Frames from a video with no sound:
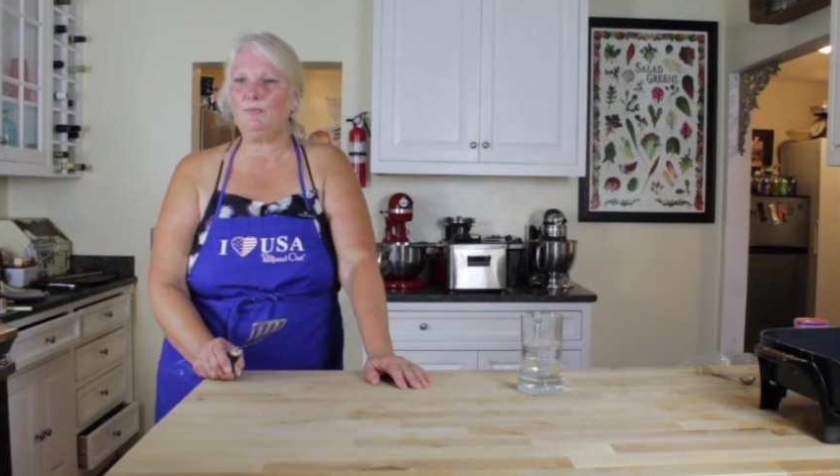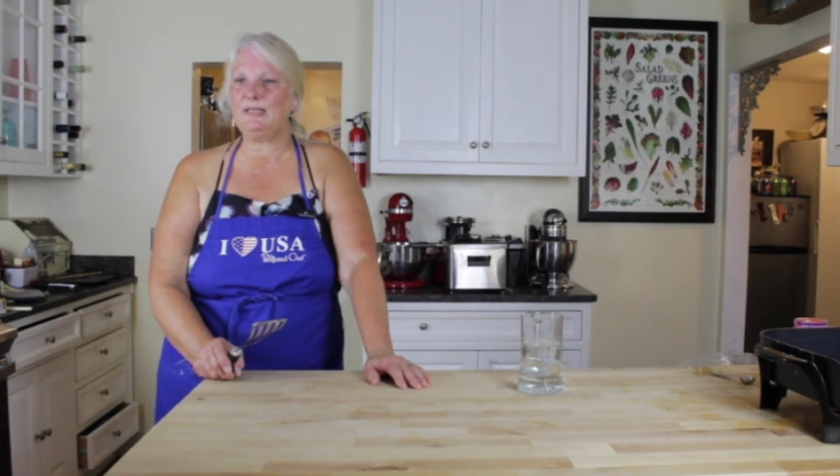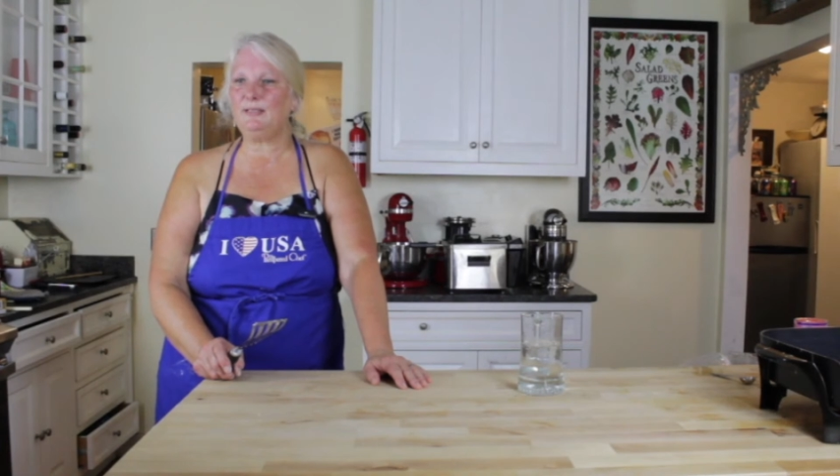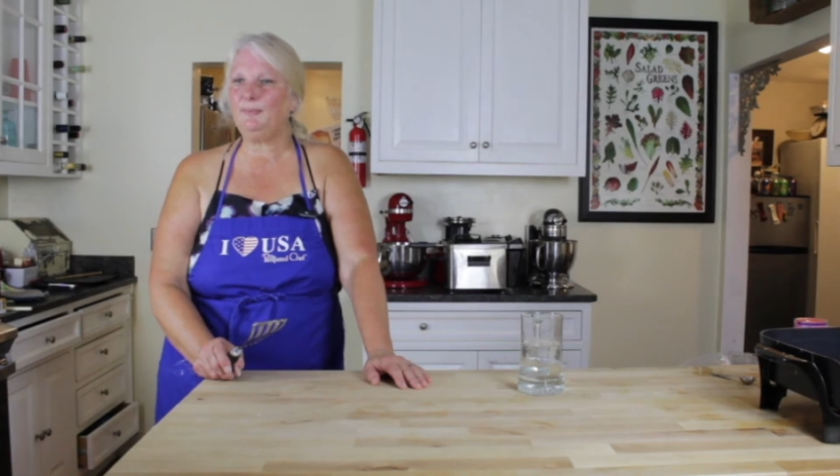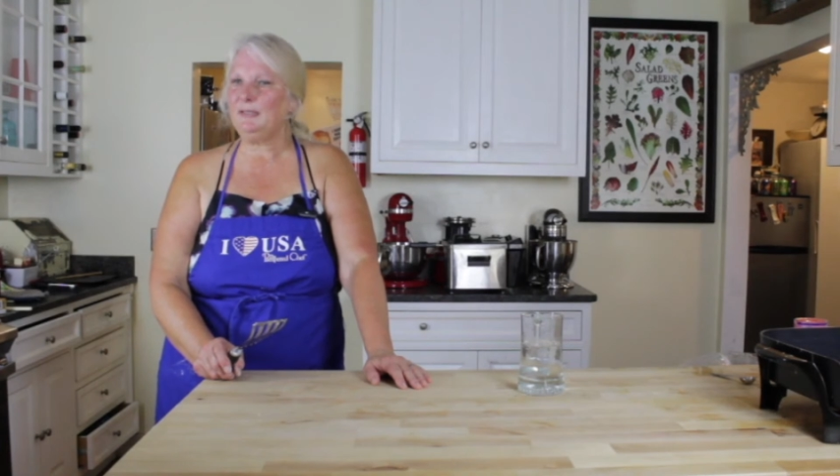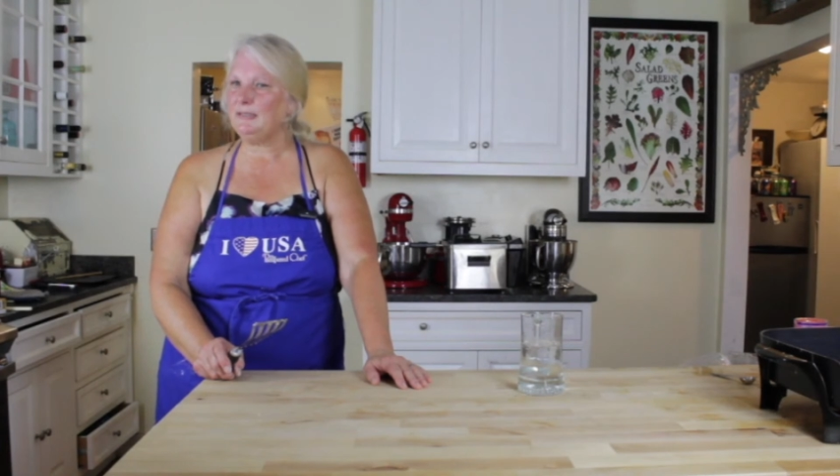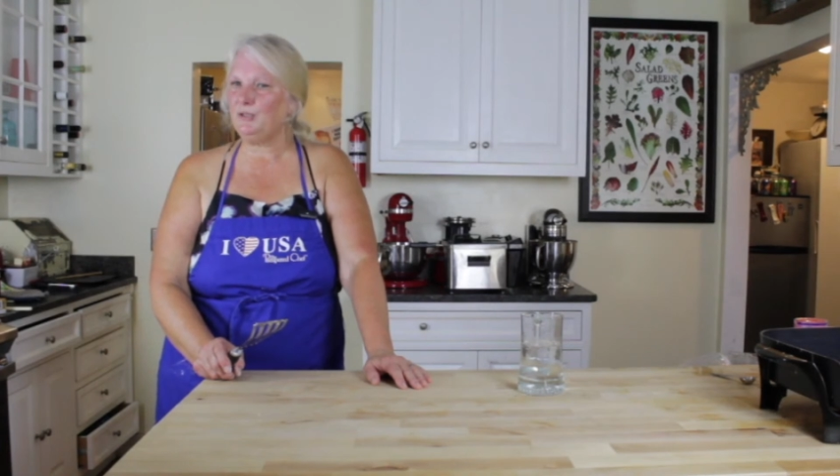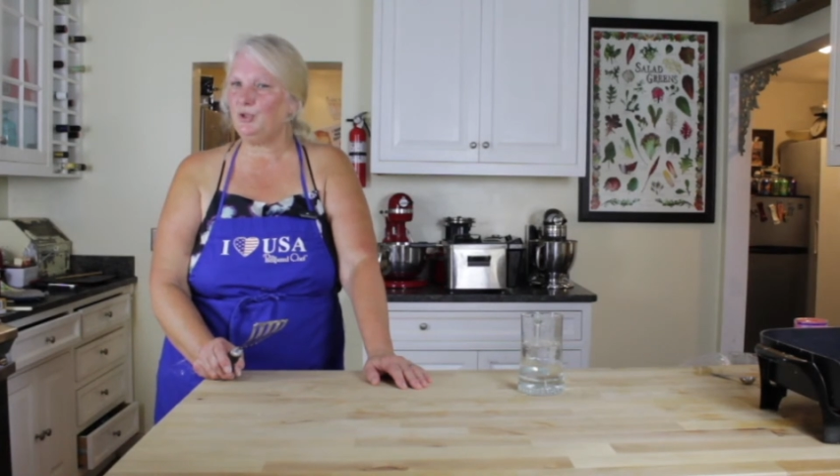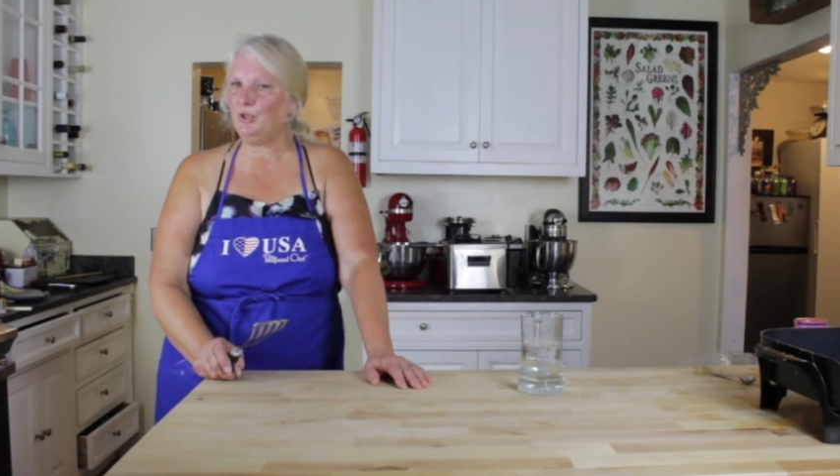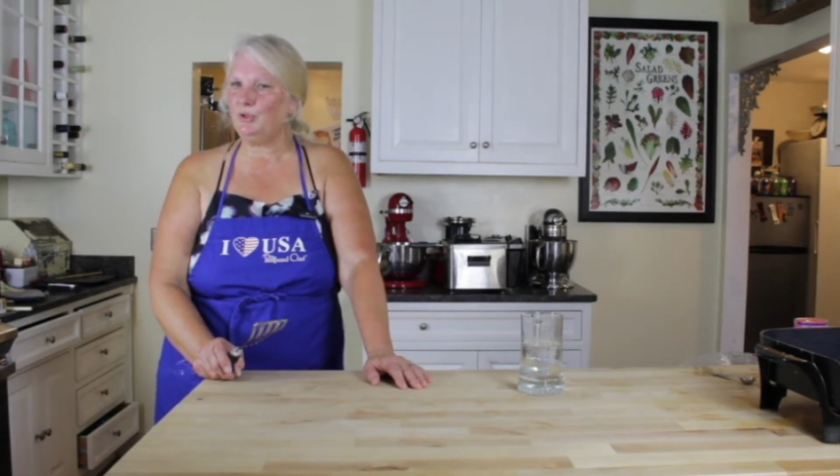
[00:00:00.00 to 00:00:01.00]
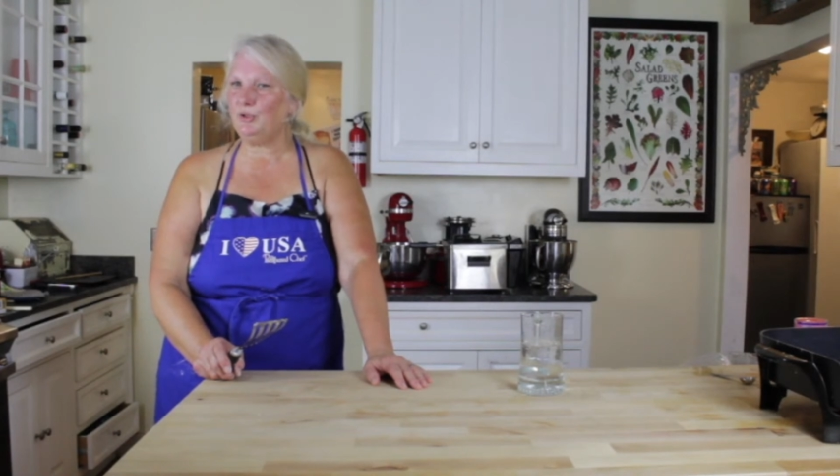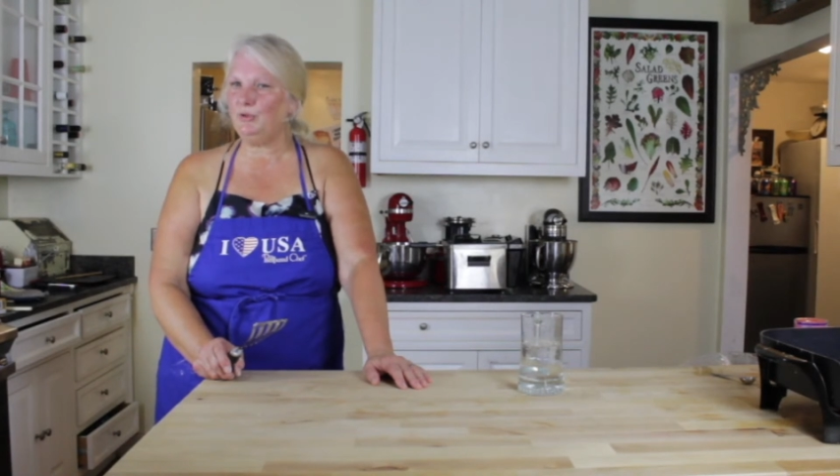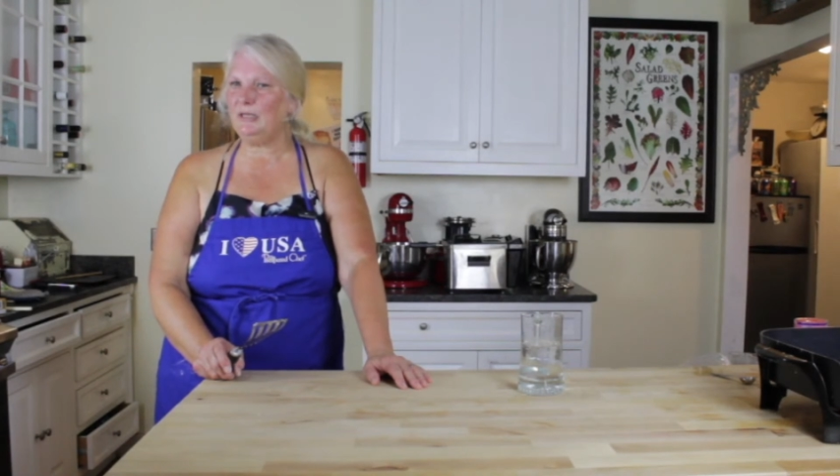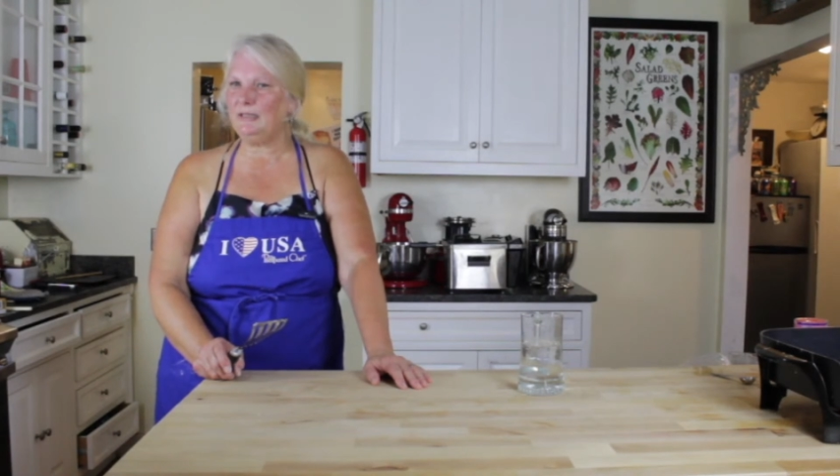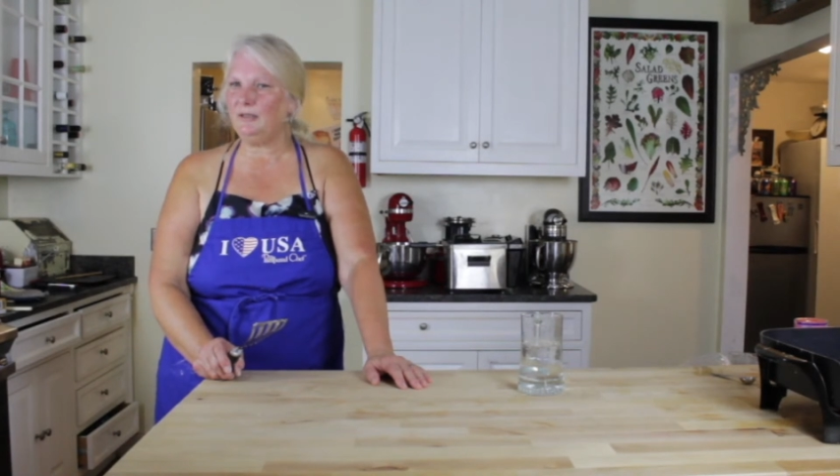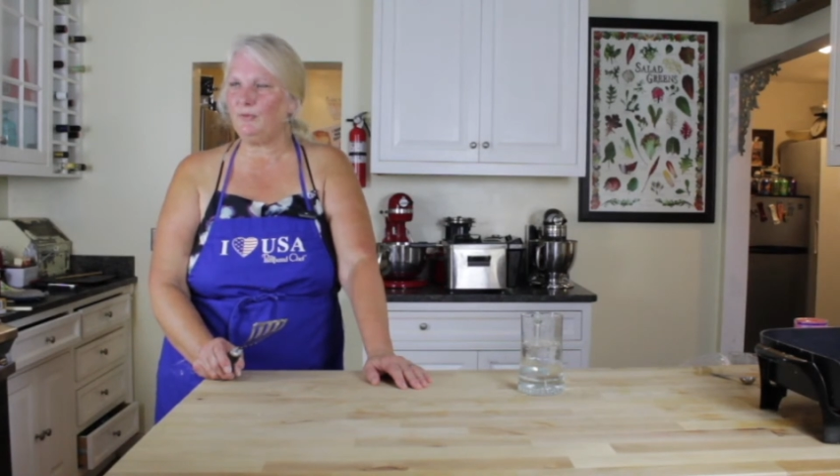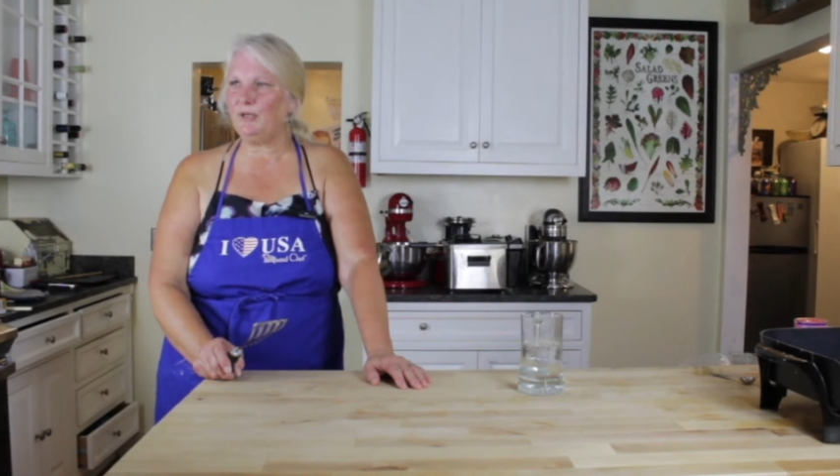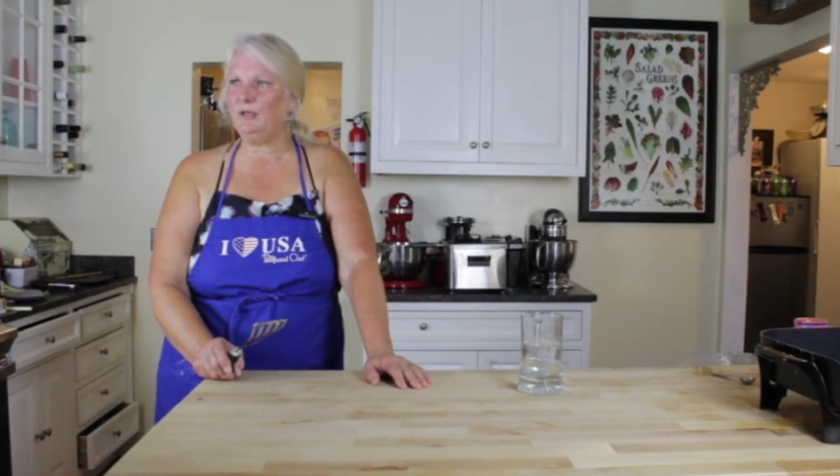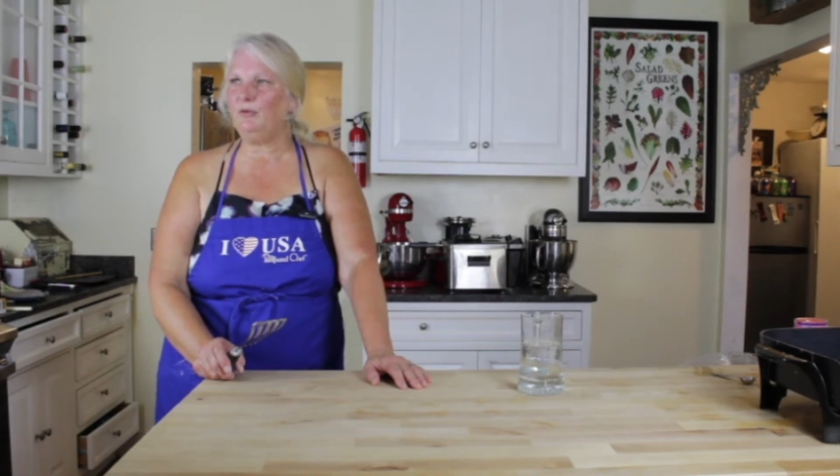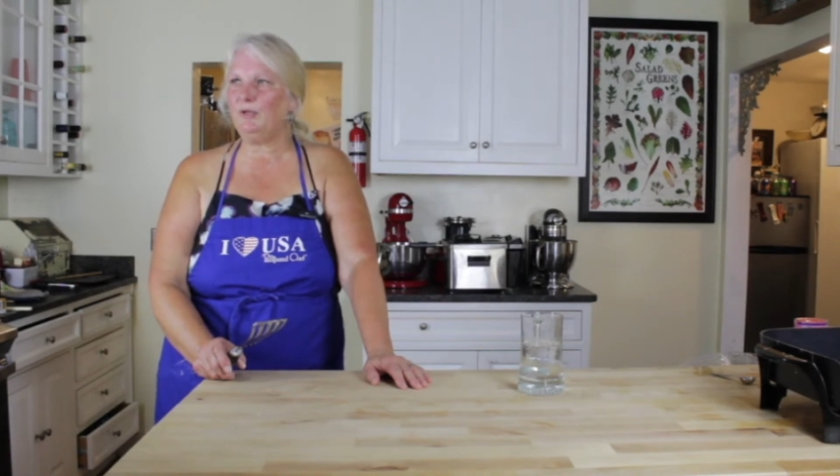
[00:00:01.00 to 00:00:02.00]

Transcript: recipes that you can do on the grill.